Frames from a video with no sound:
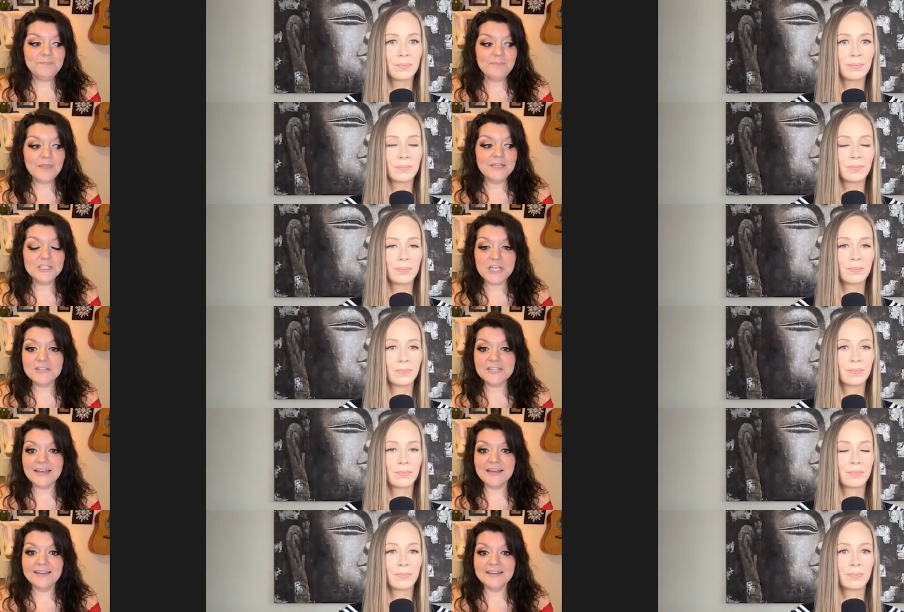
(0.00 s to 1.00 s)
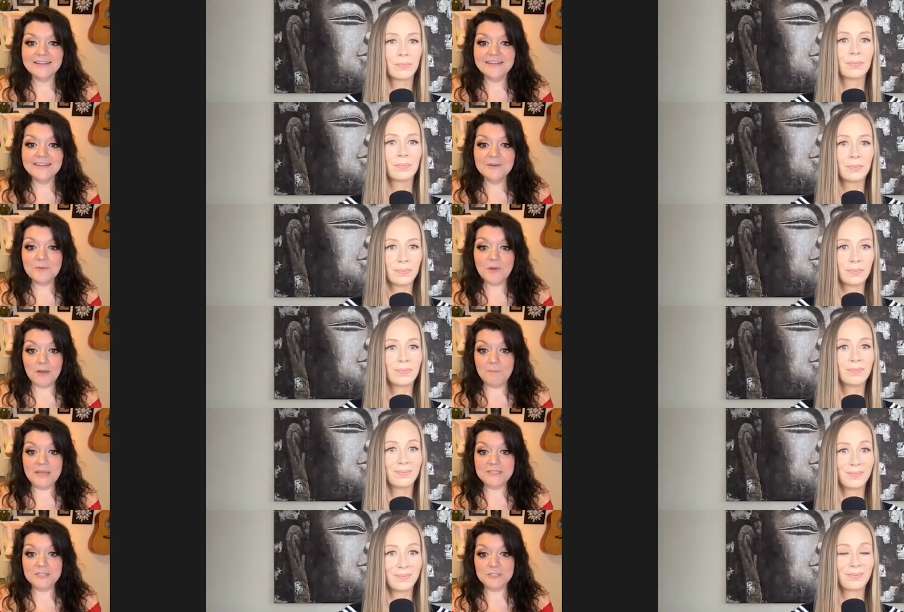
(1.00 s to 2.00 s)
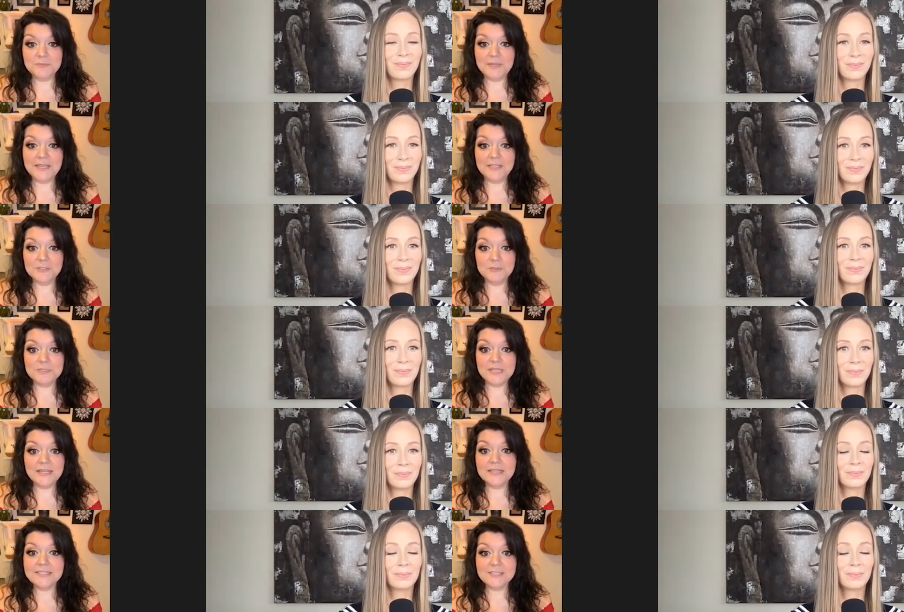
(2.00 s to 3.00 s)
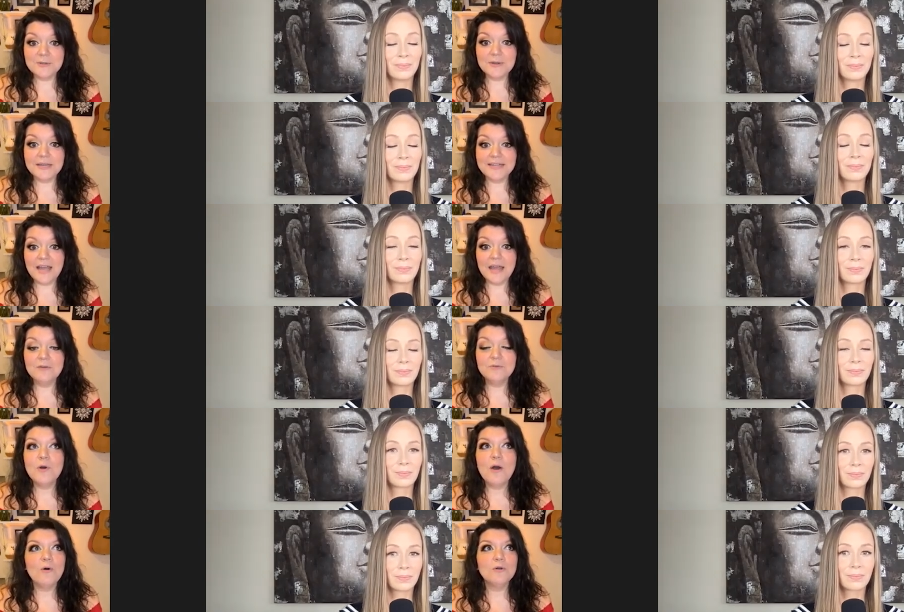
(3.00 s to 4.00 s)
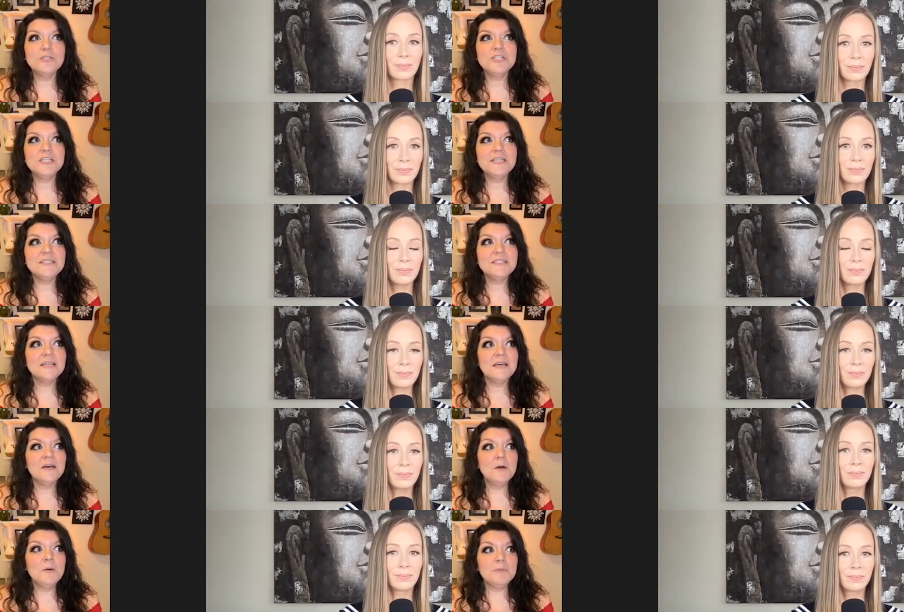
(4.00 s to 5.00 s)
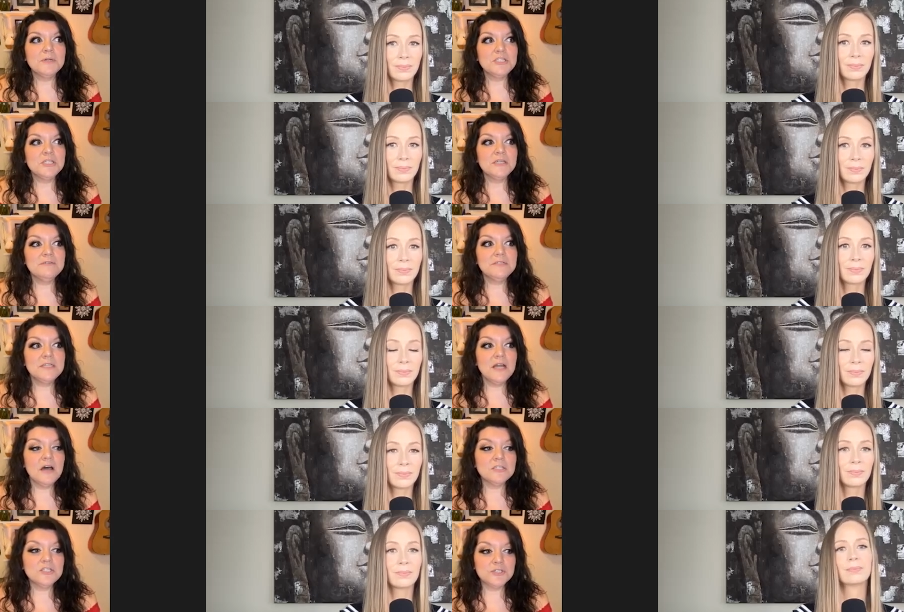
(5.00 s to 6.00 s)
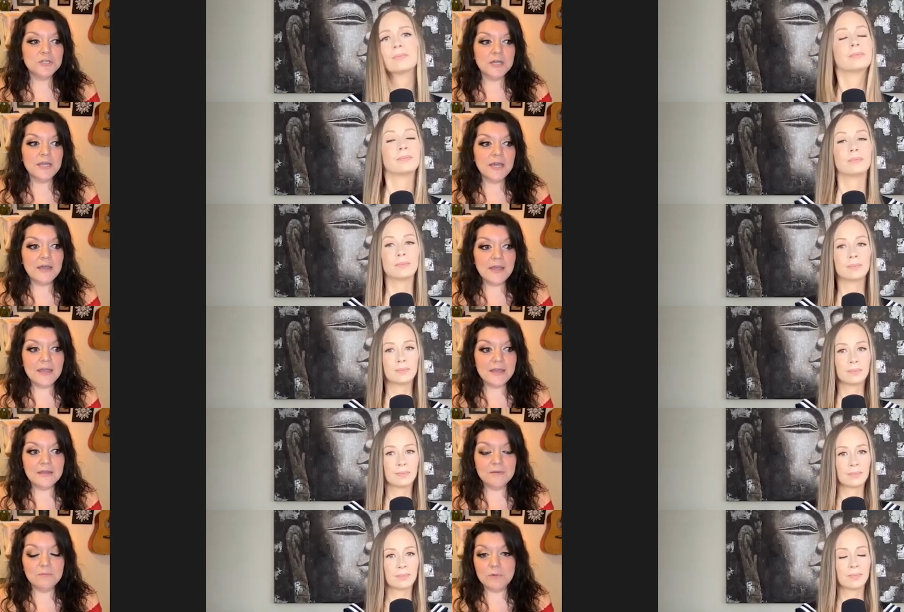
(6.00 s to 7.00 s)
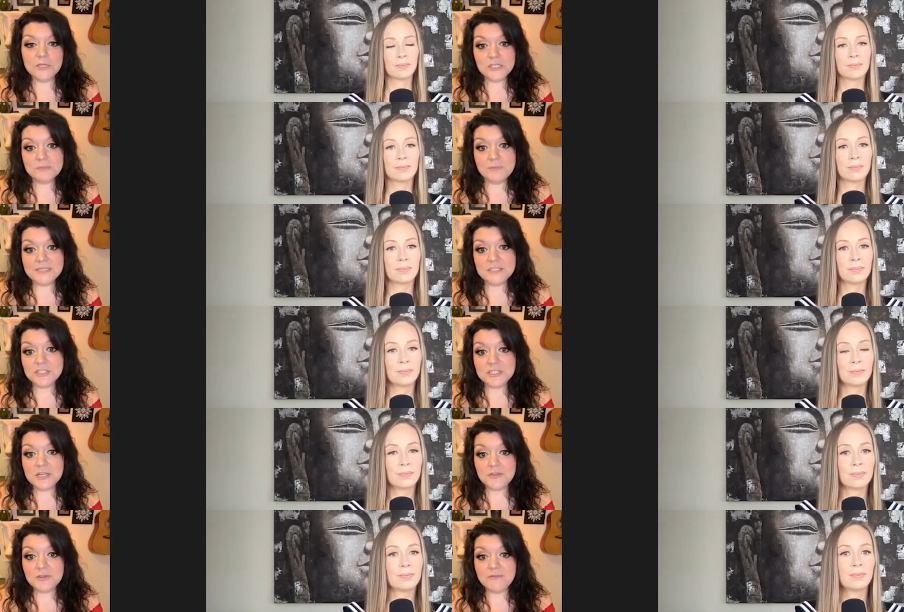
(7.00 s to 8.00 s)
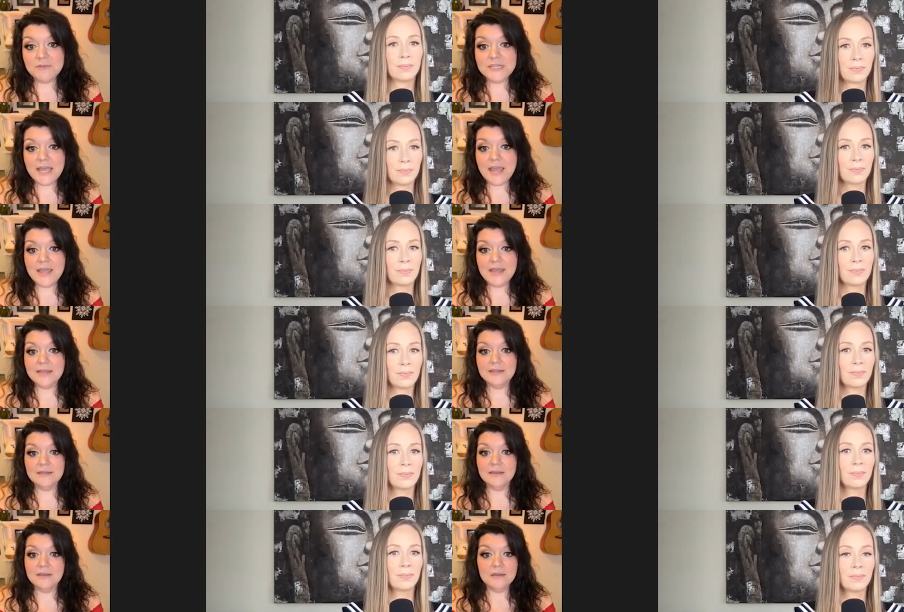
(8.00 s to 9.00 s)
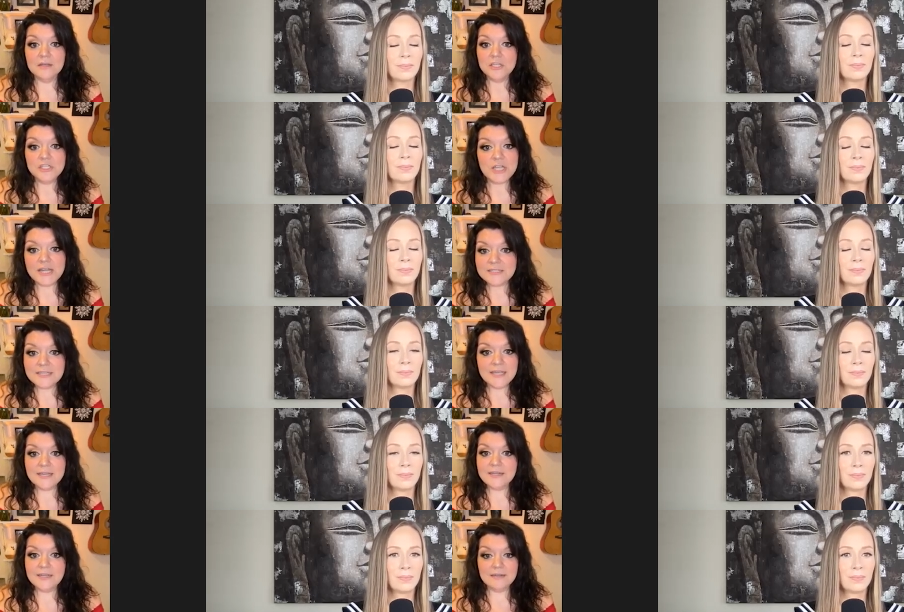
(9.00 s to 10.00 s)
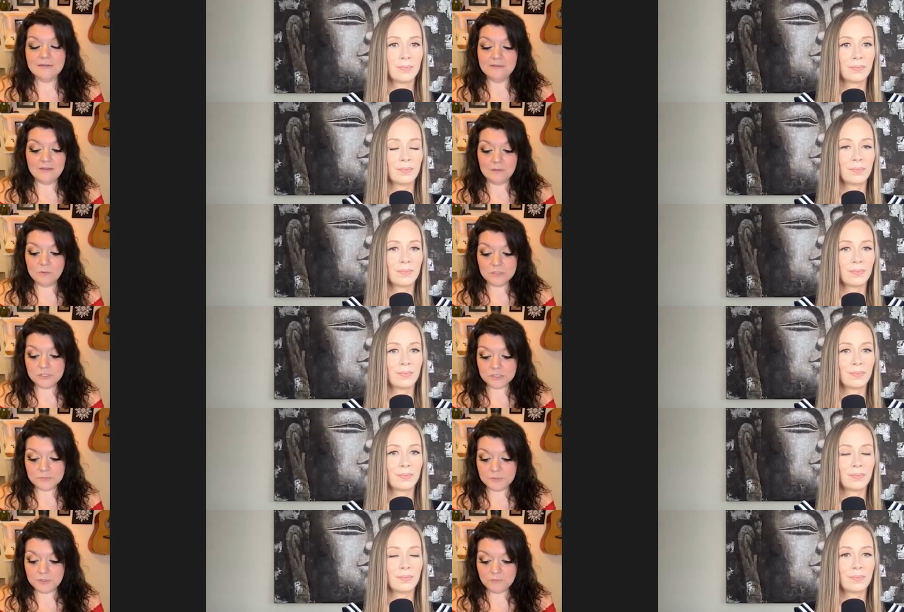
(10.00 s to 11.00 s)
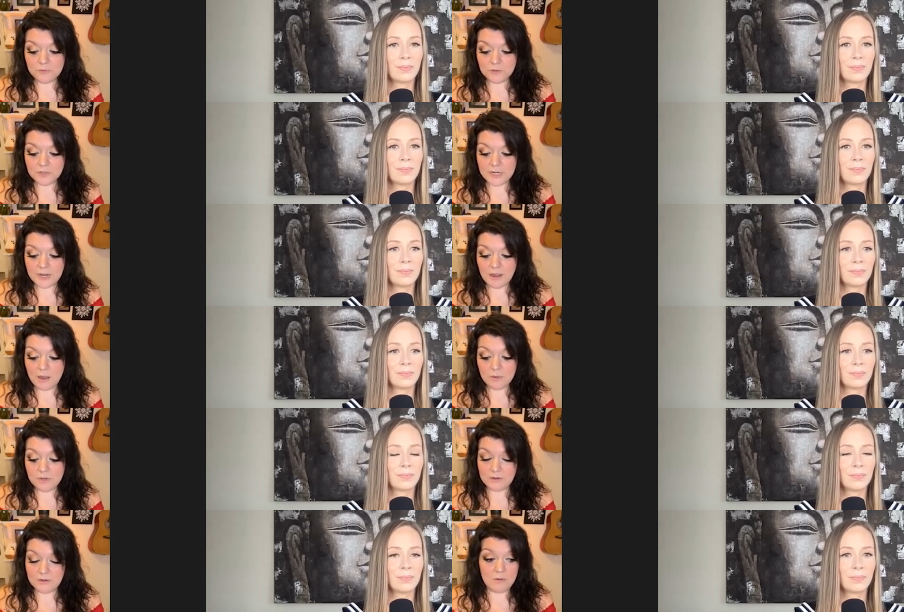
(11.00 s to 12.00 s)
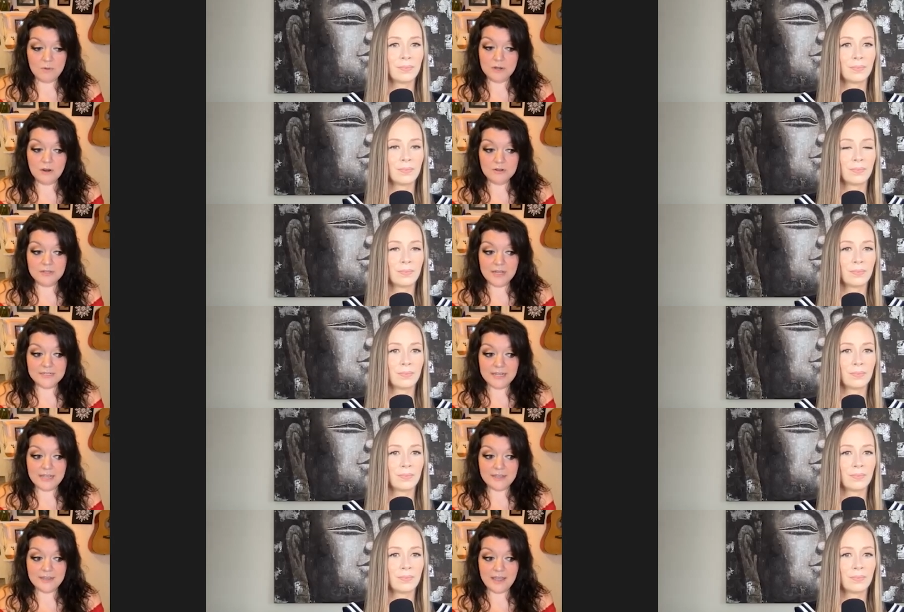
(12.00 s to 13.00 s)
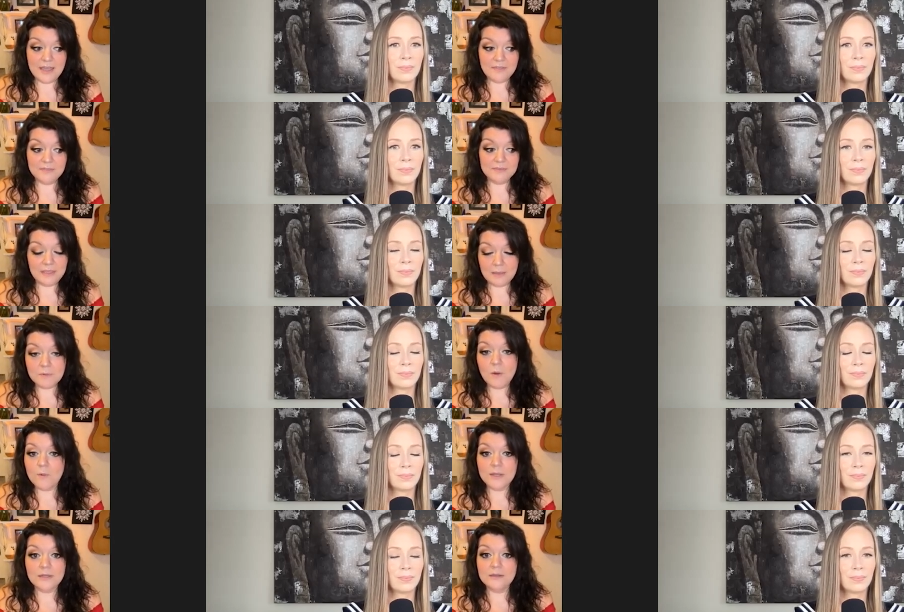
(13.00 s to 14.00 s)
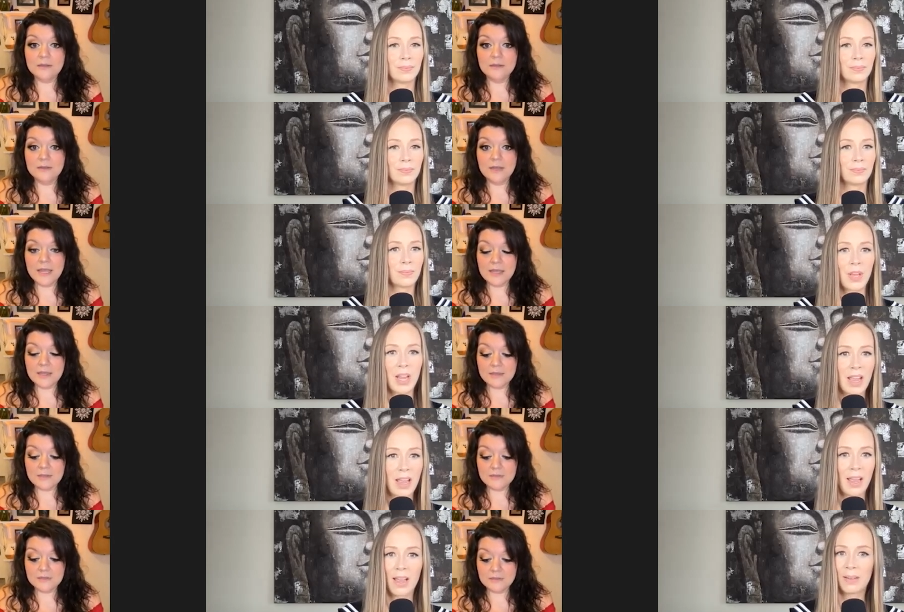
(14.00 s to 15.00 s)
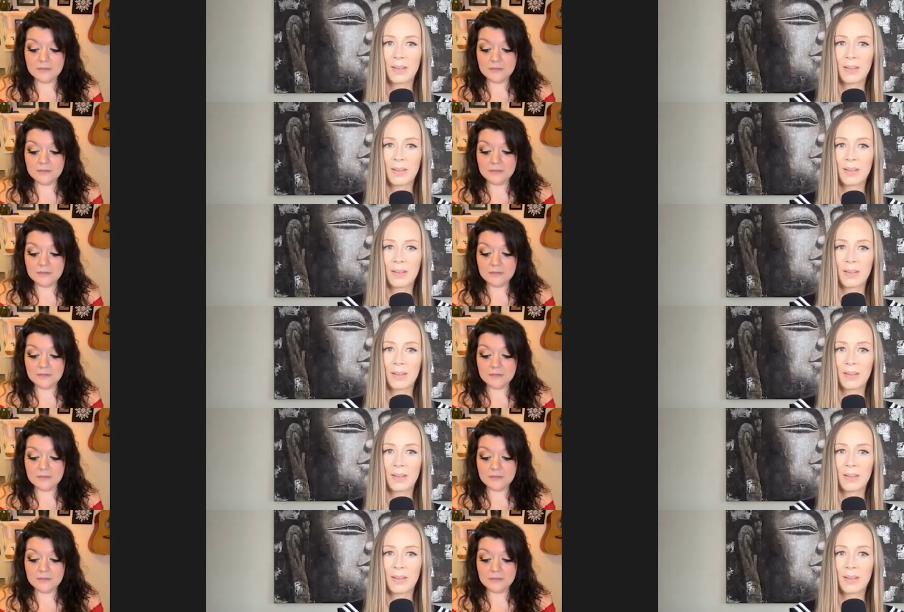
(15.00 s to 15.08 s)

Speaker 1: Shelda messaged me and she was like, Let's do it. I don't know how old she is, but she lives in Australia and we just messaged each other every day and checked in and it was just beautiful. And I, I went I went hard that day and kept going. And